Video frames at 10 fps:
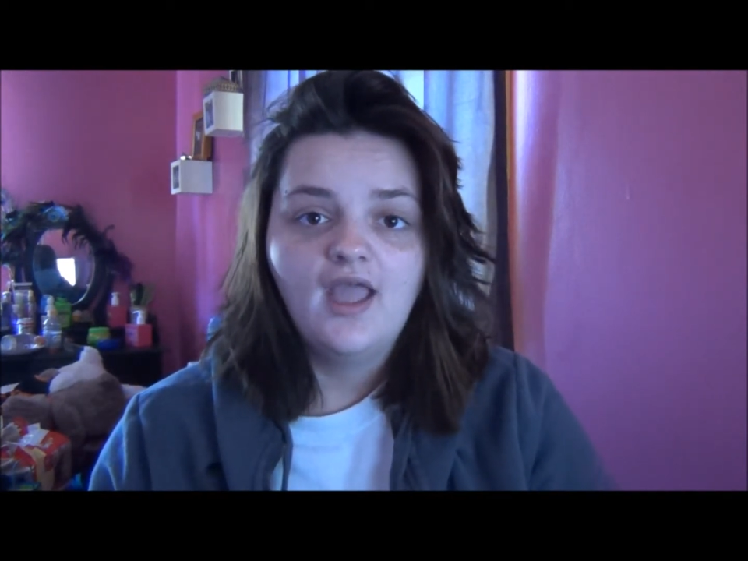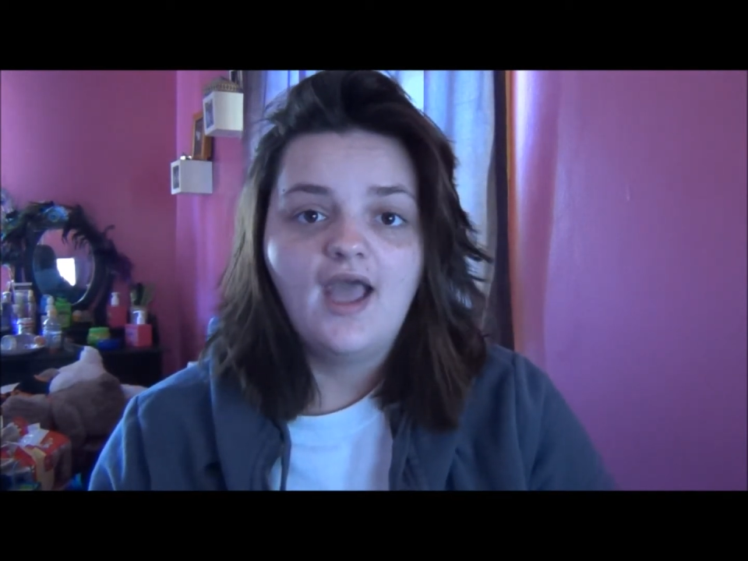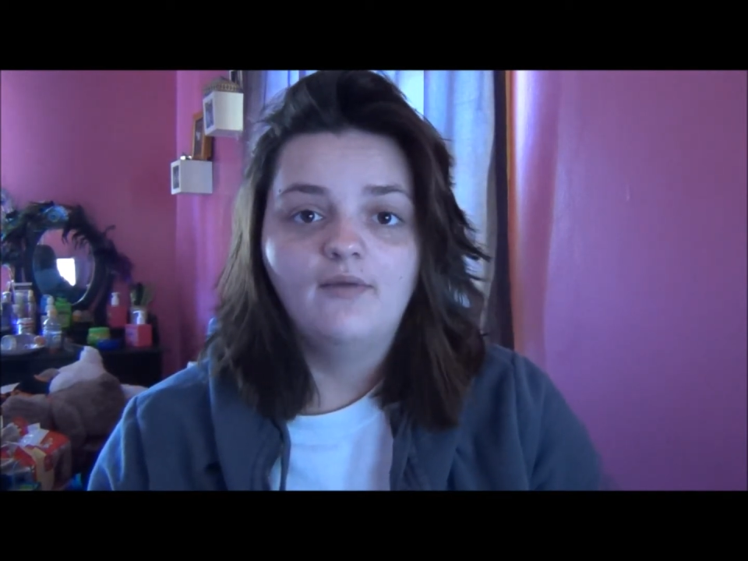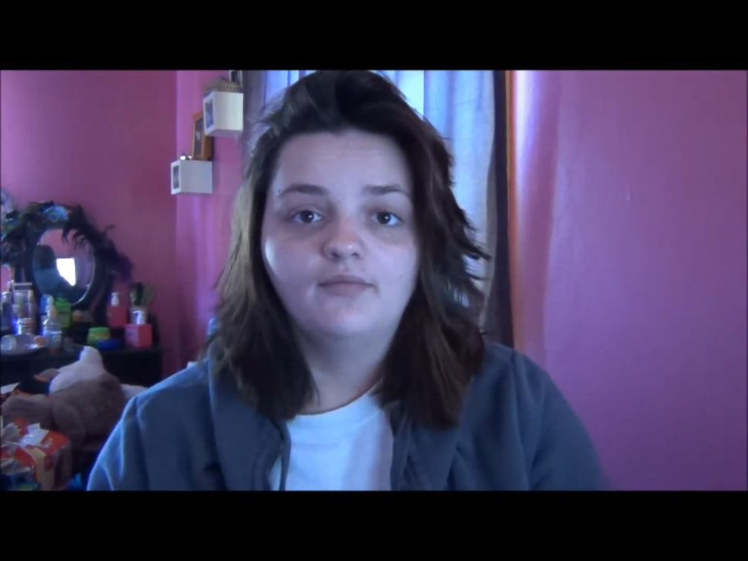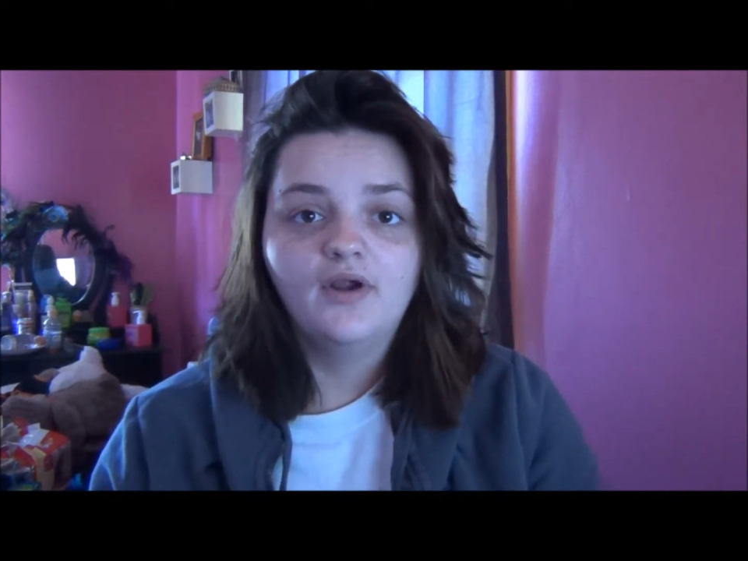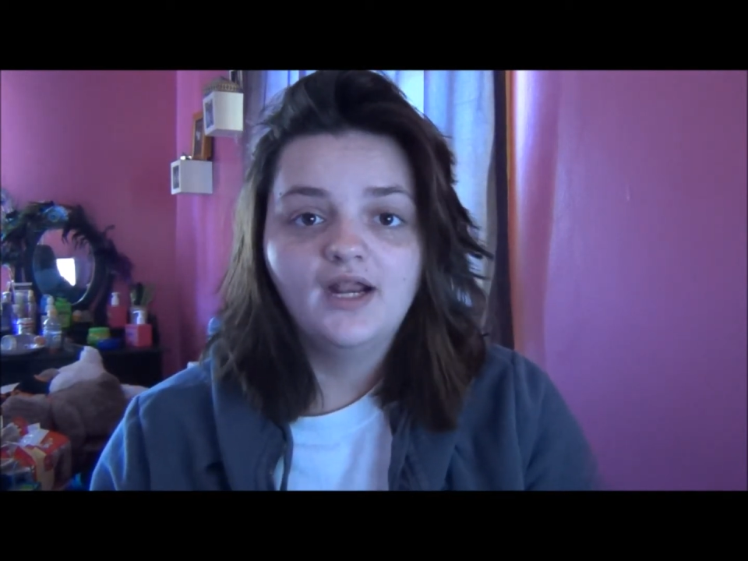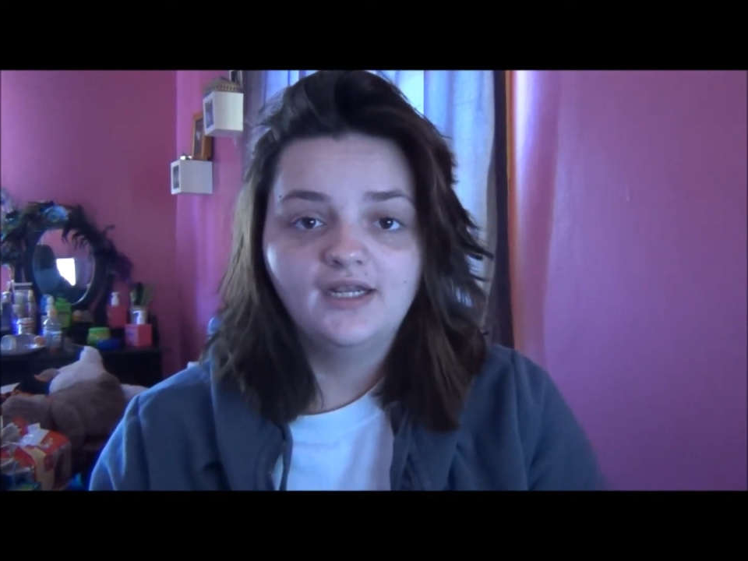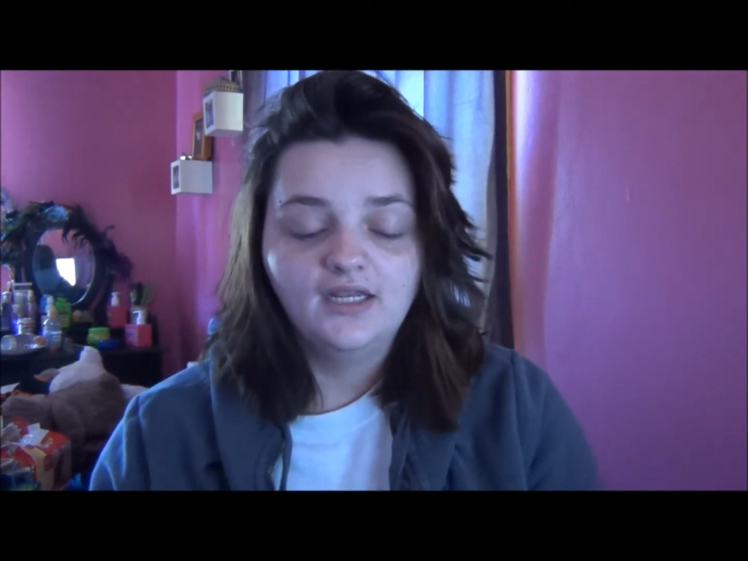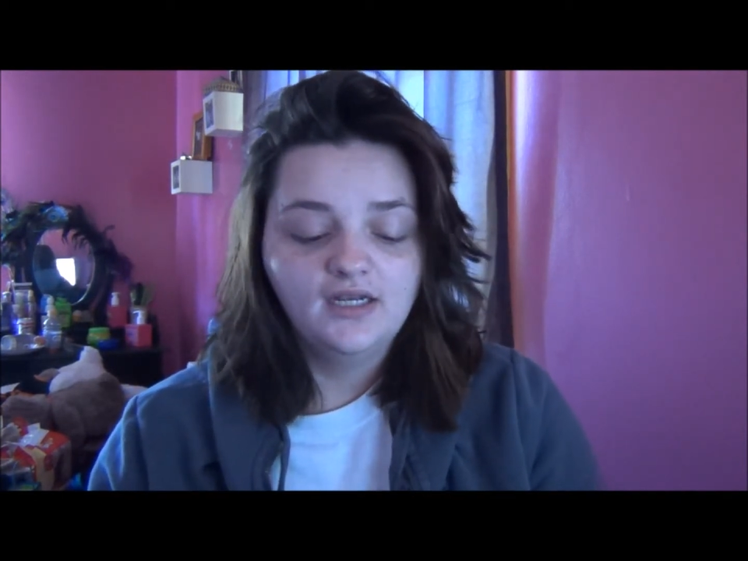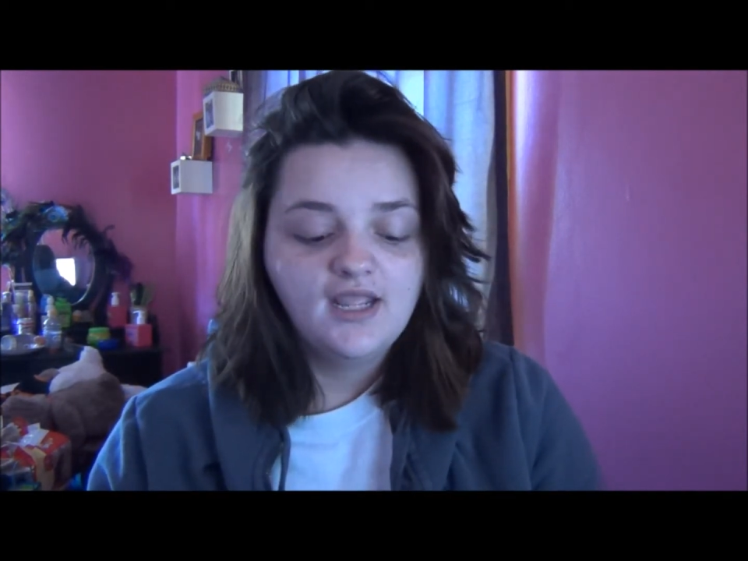I'm
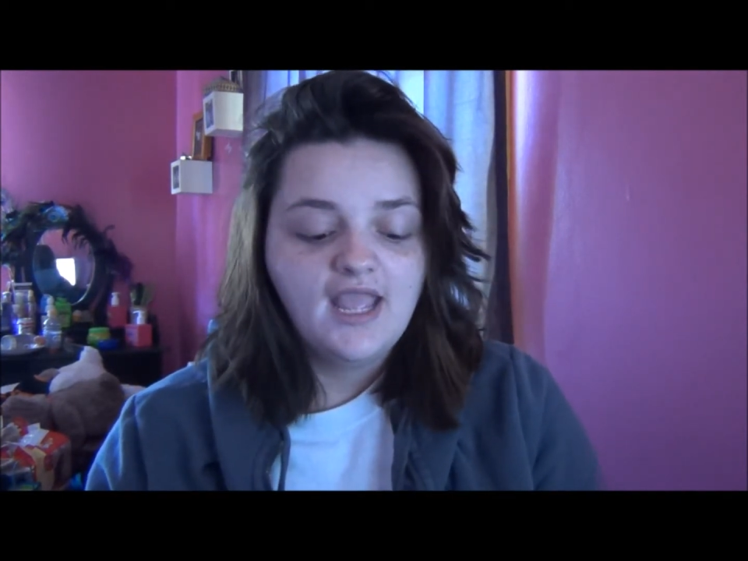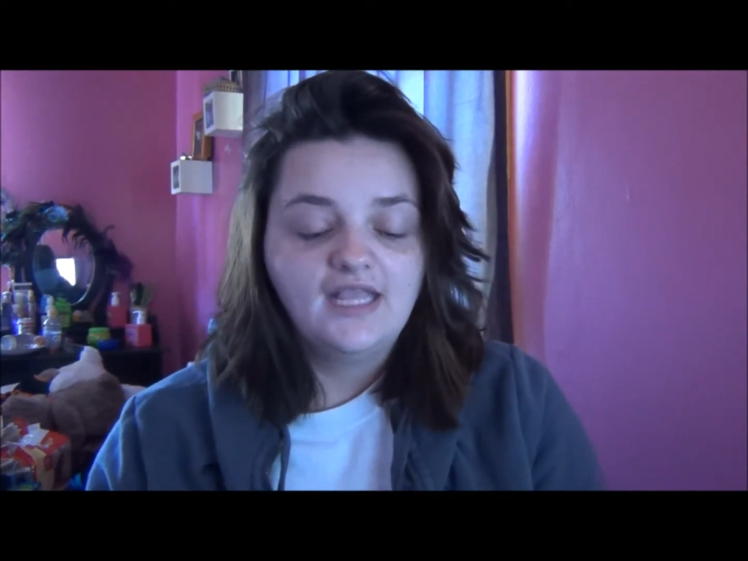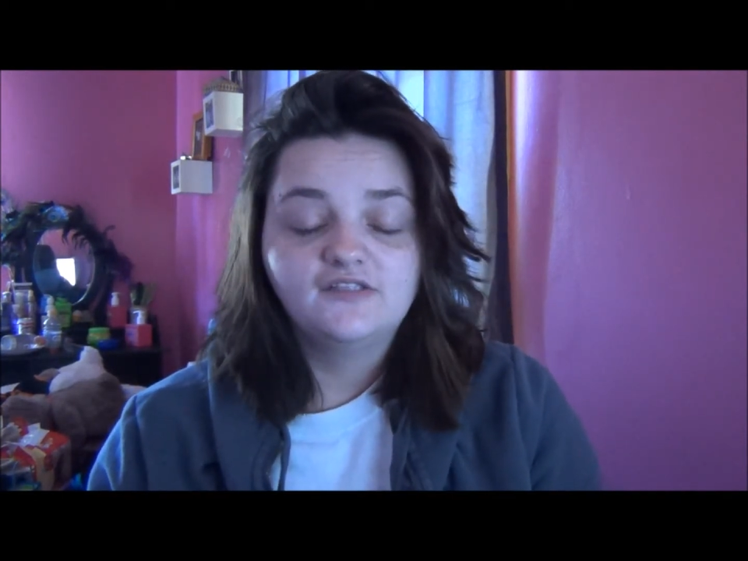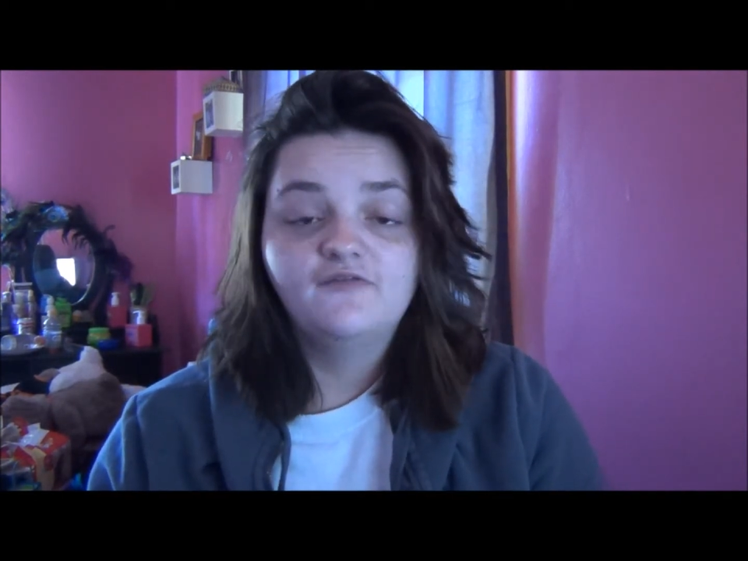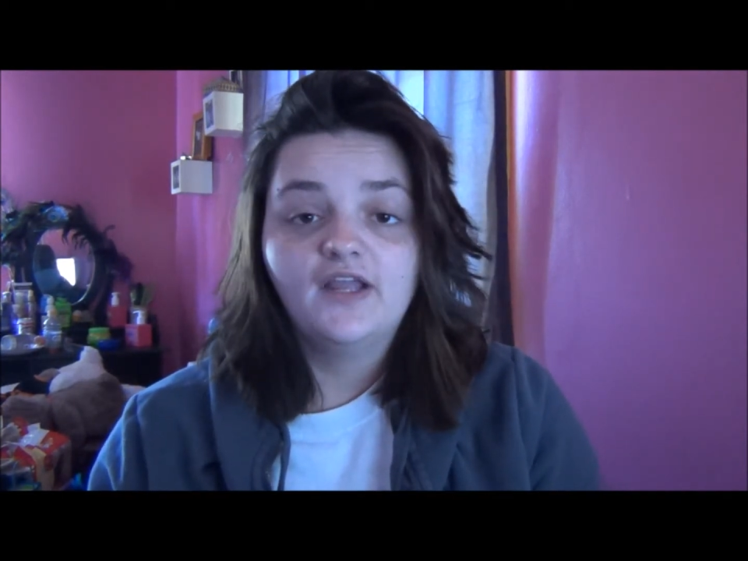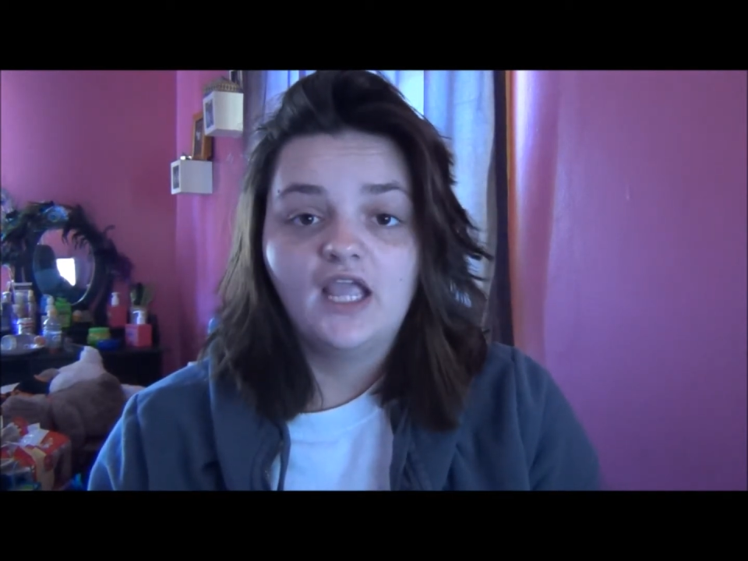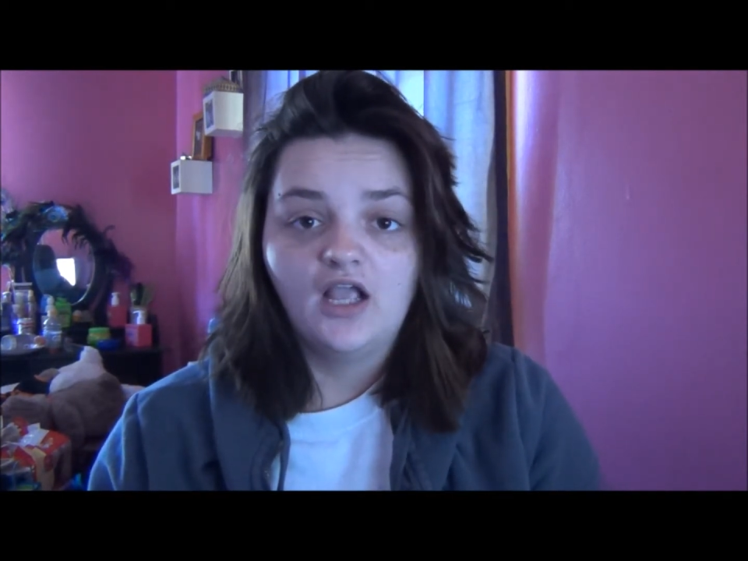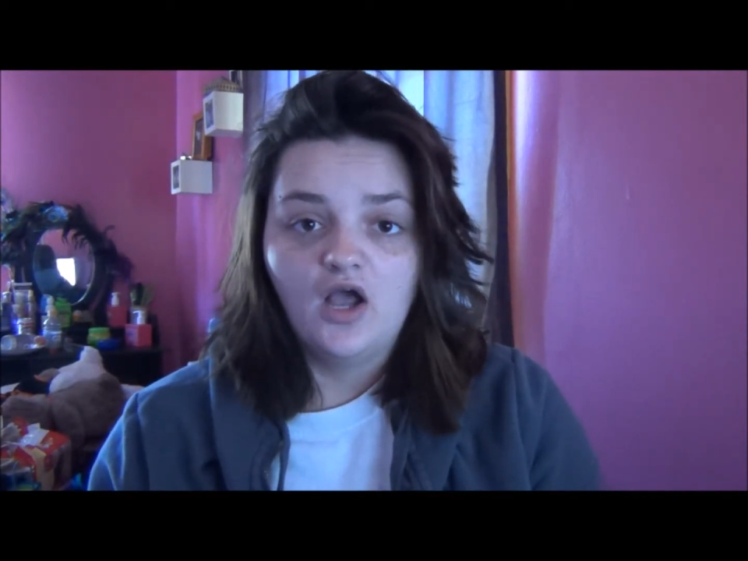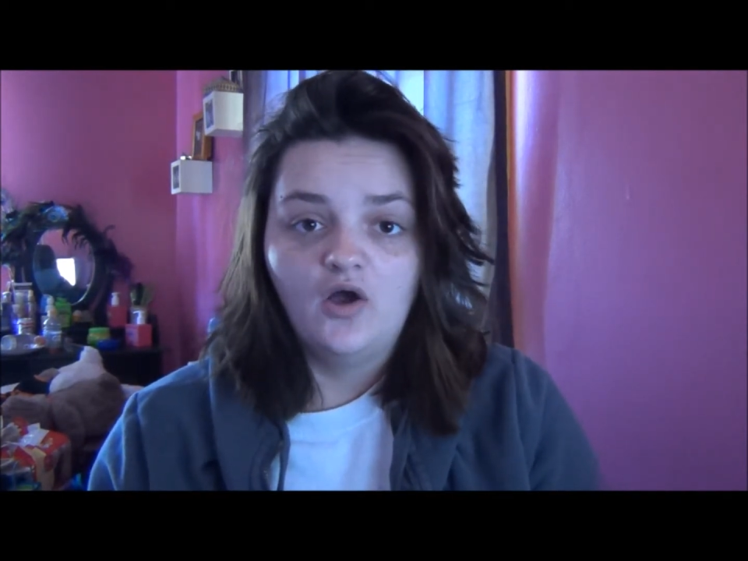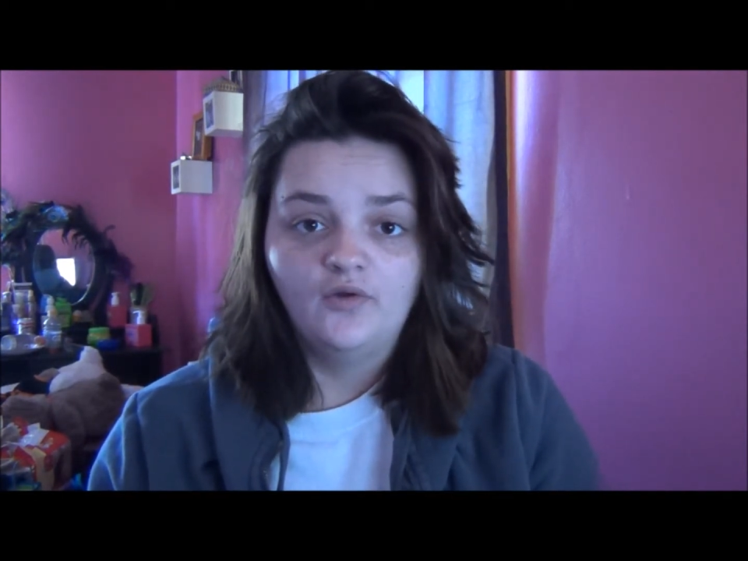pregnant. It's fucking
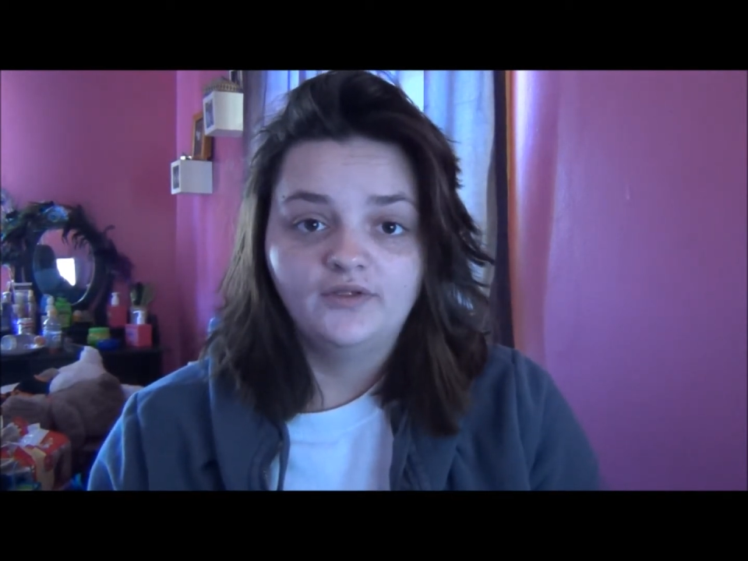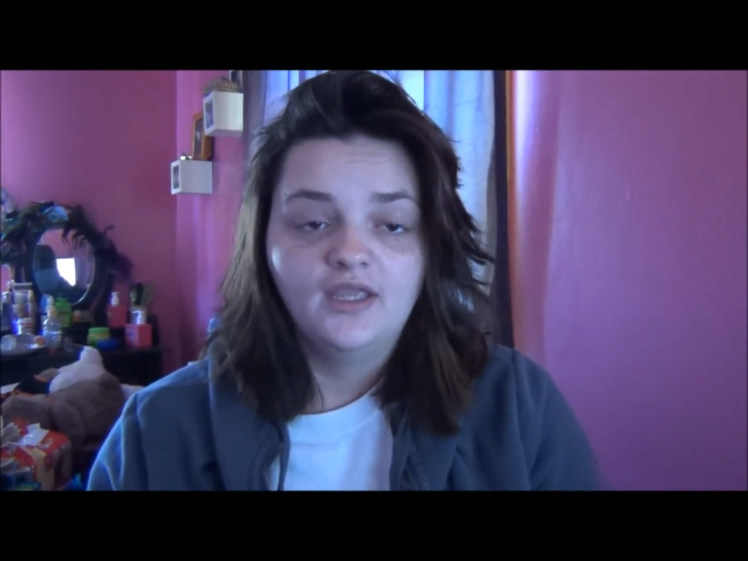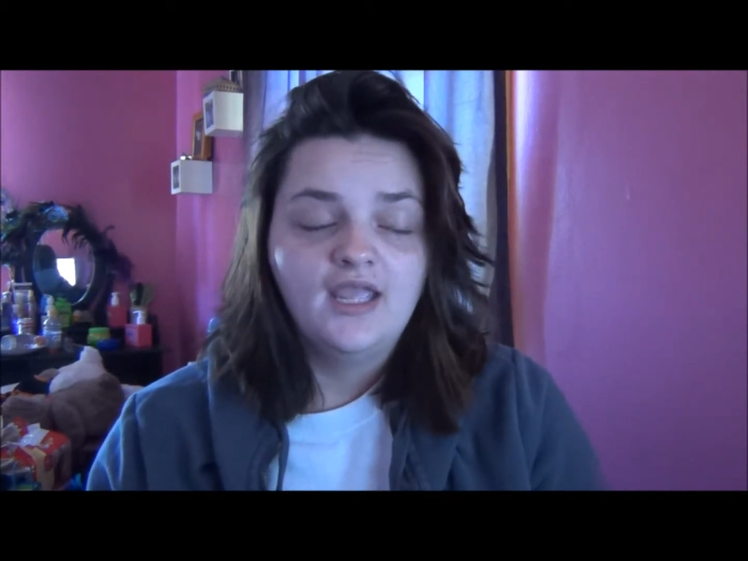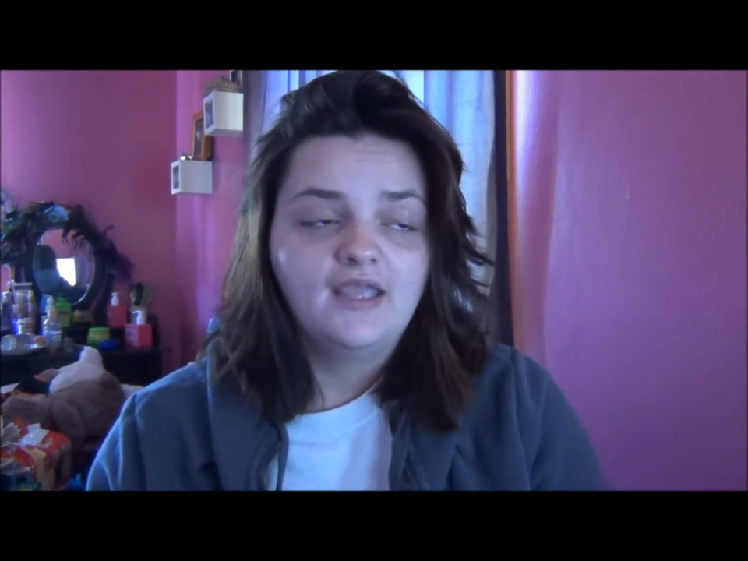cold.